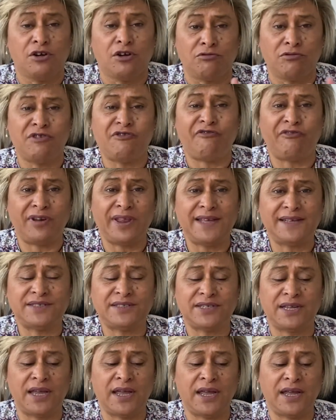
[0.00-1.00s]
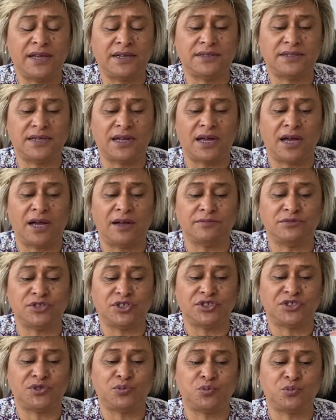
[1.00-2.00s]
reflect, and
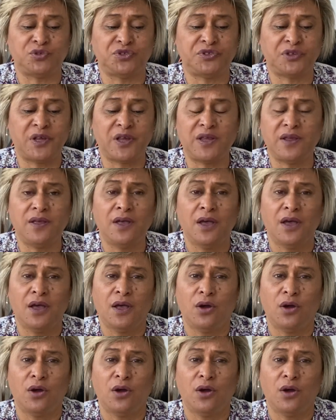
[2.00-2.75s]
just see